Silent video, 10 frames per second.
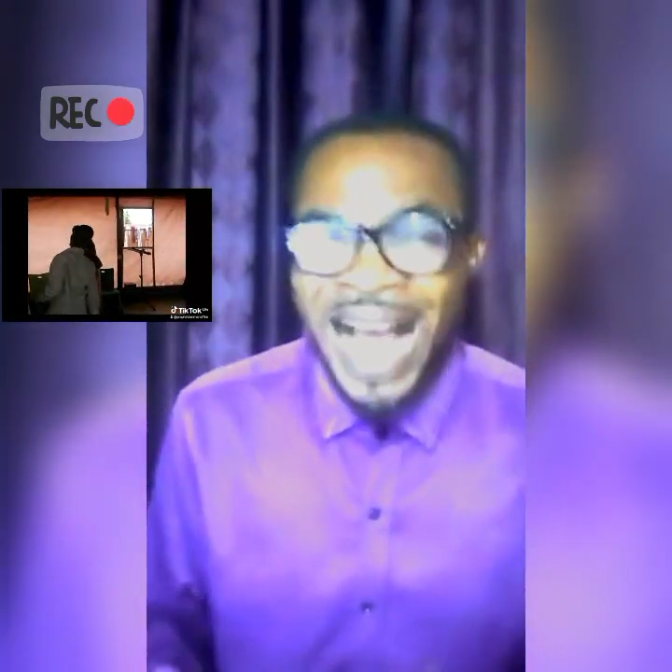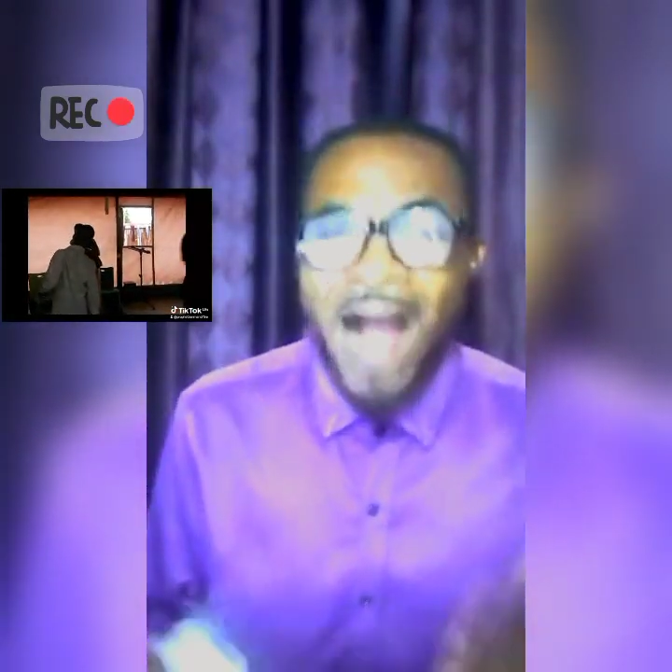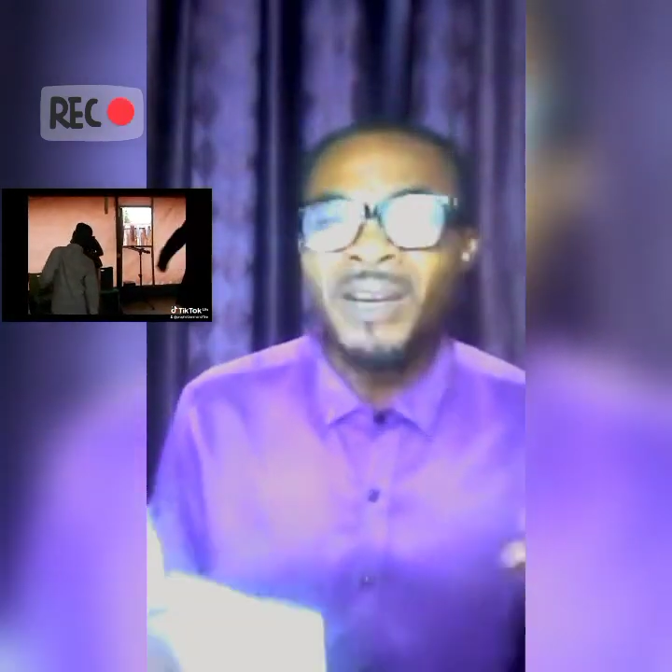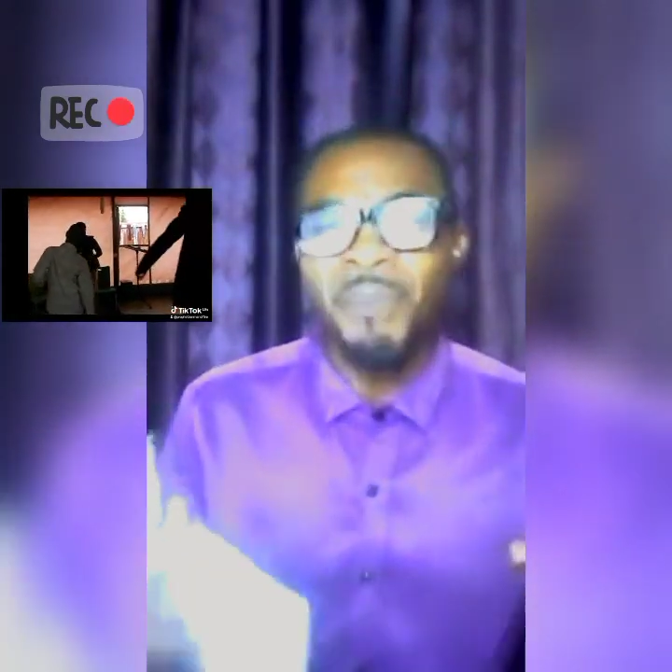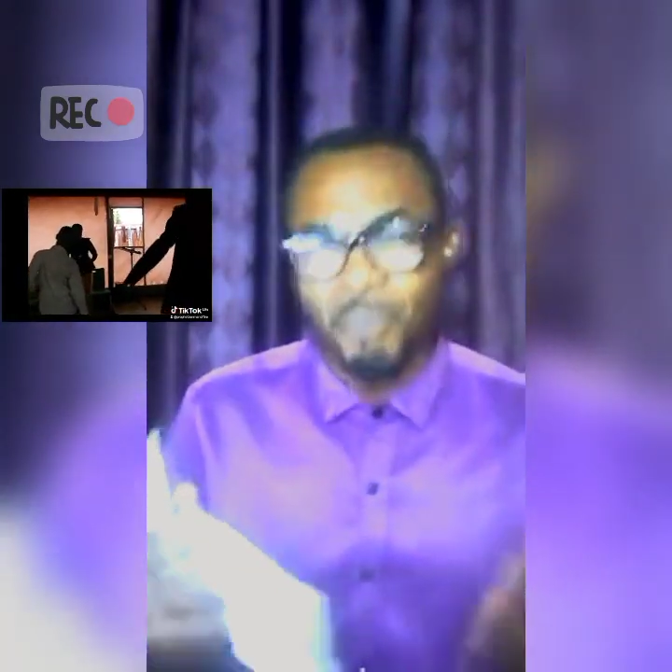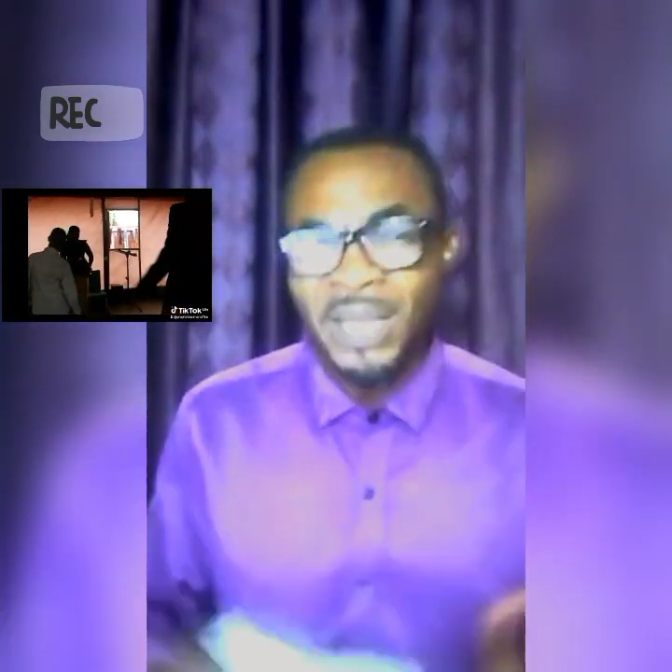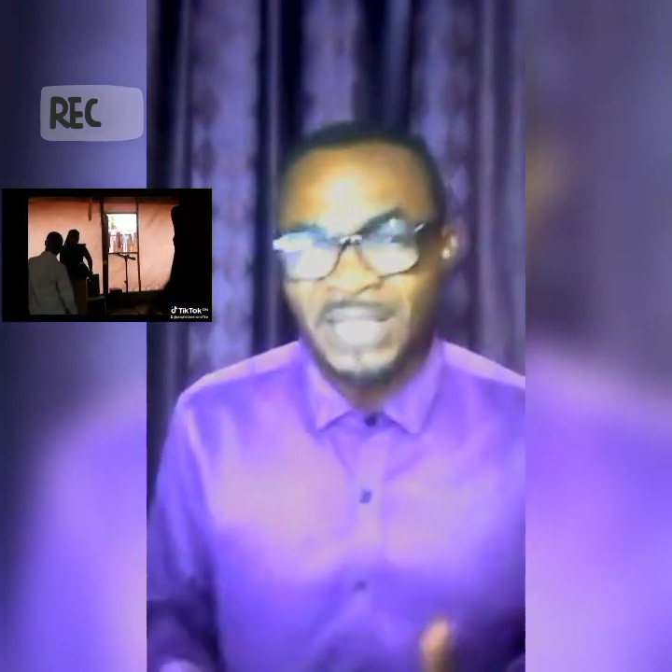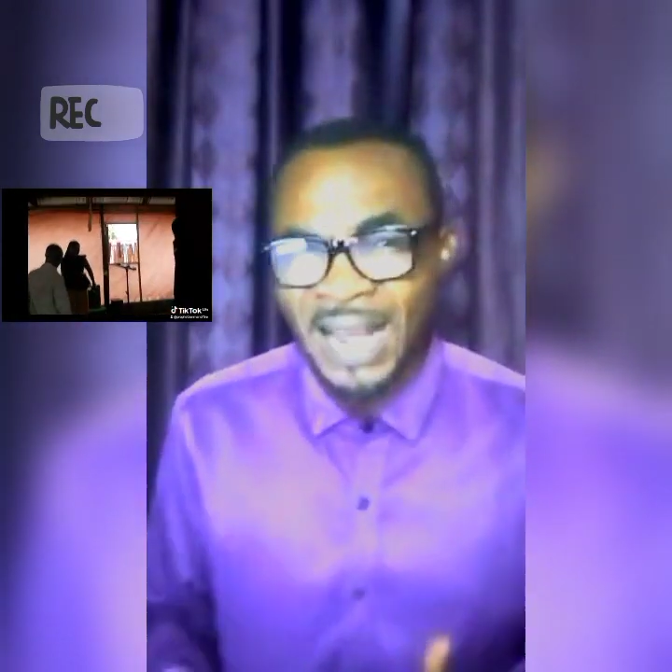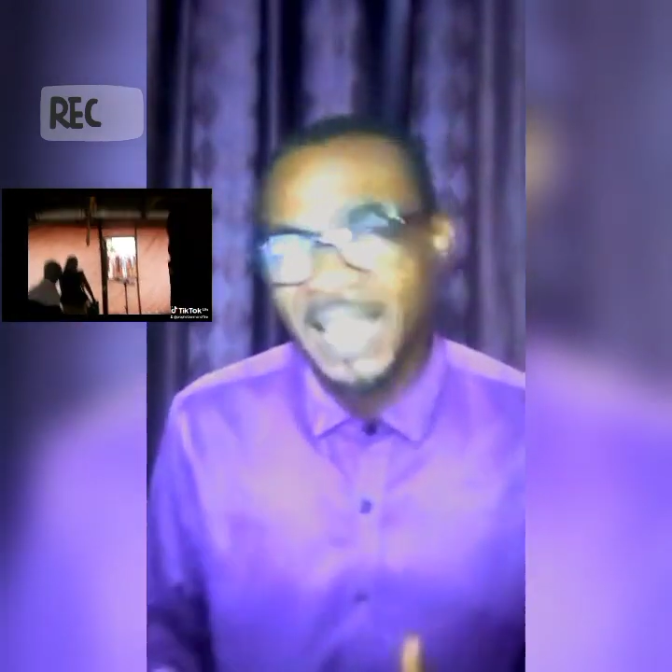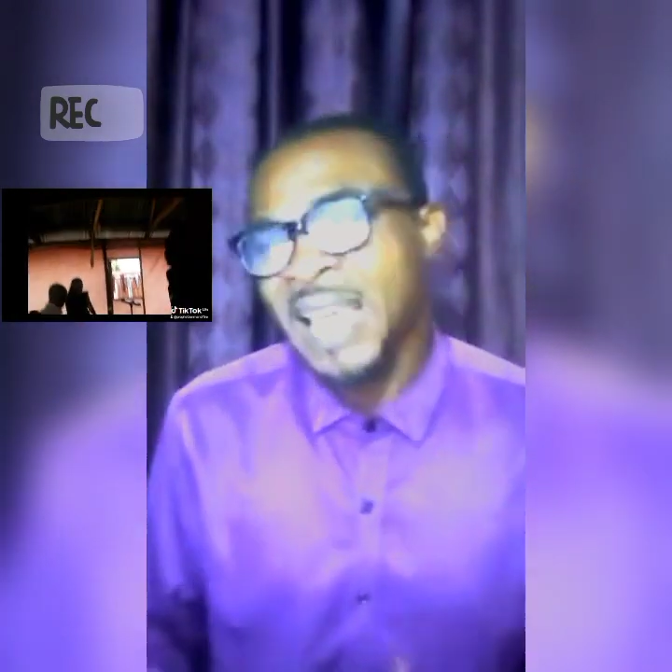How did
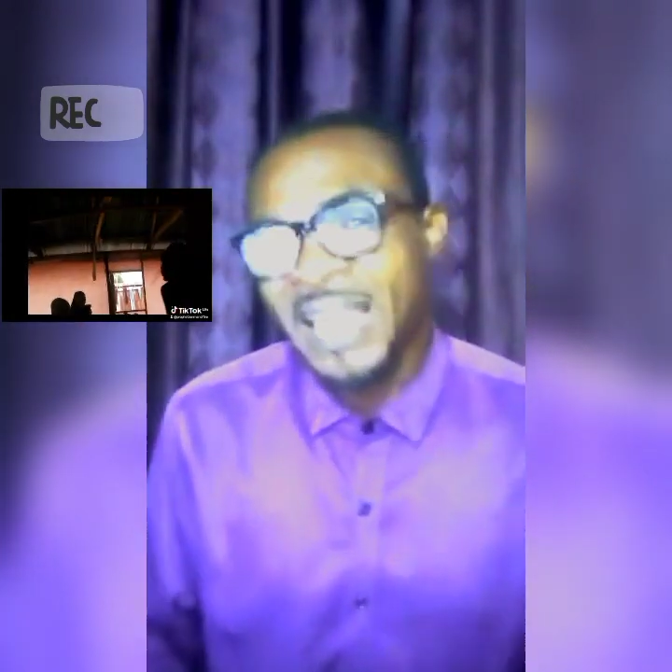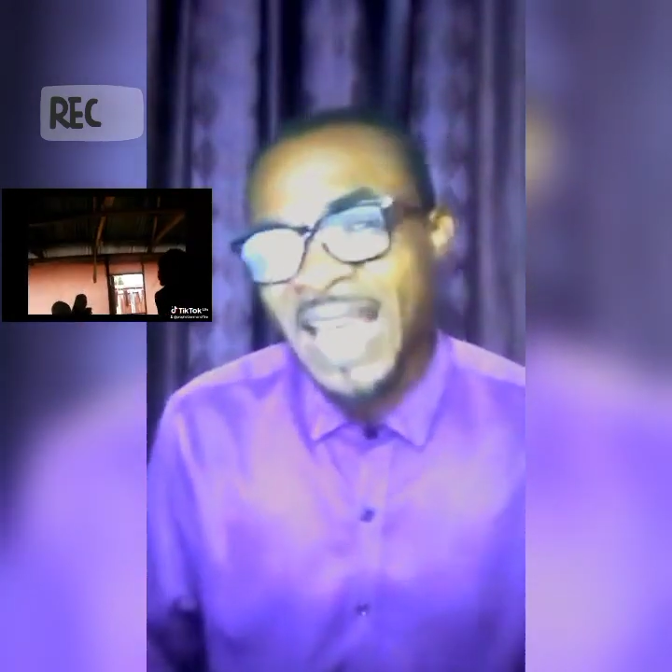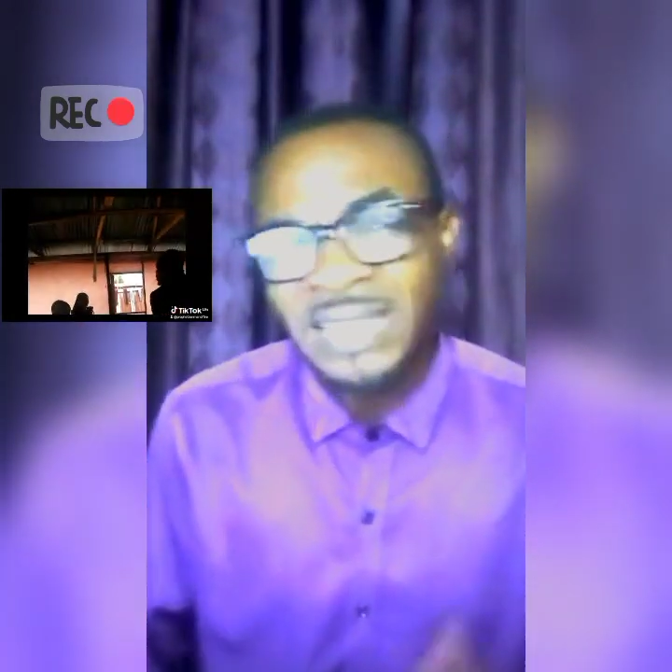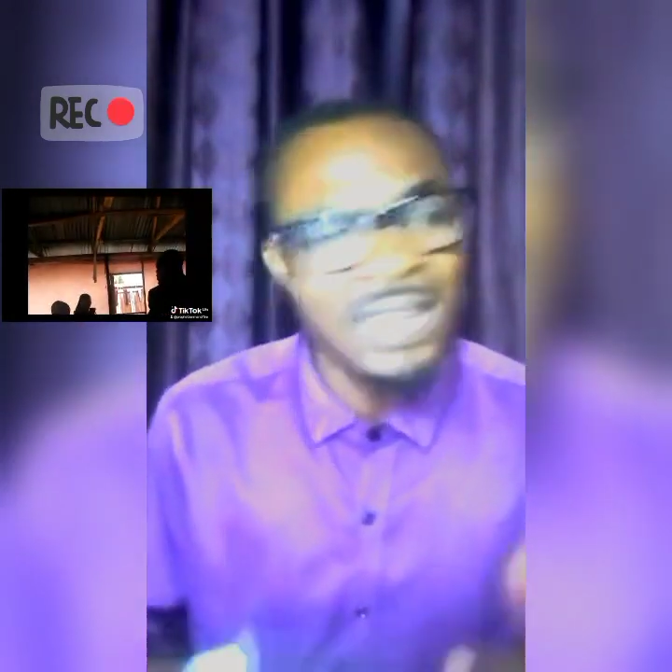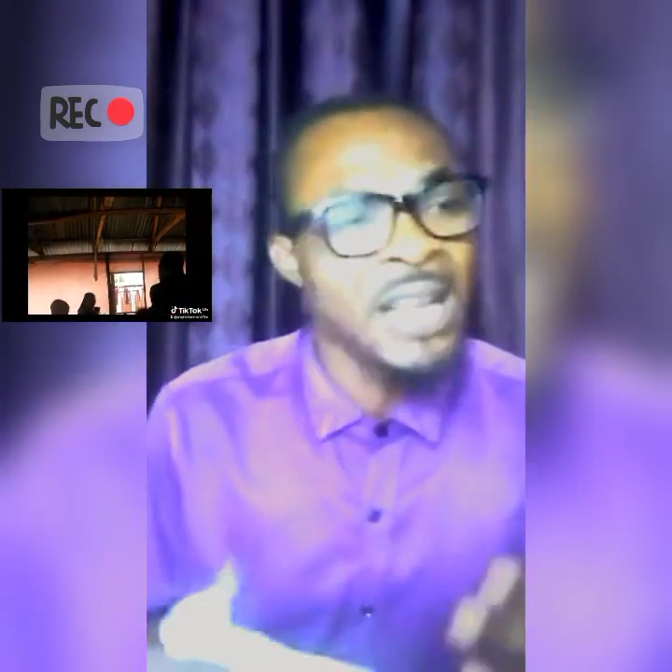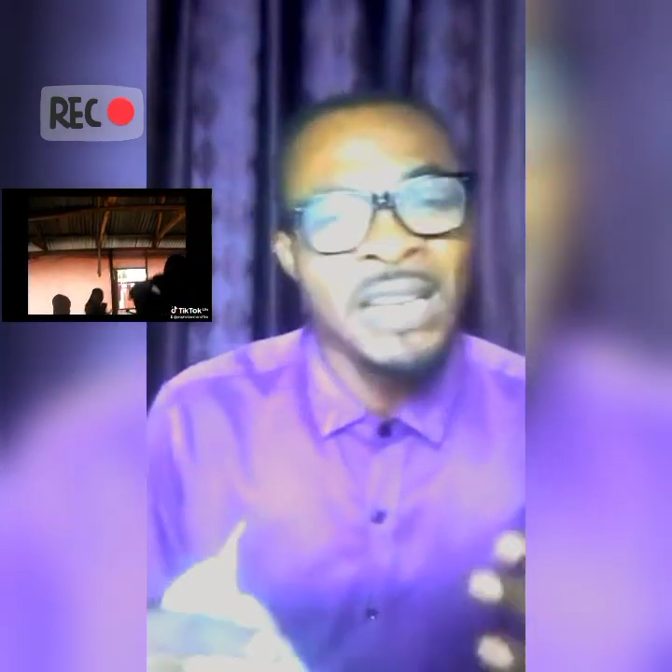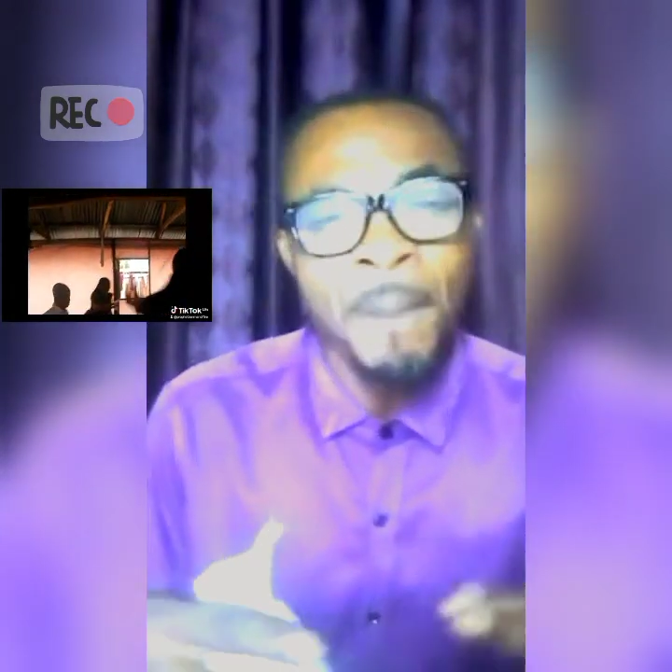Peter get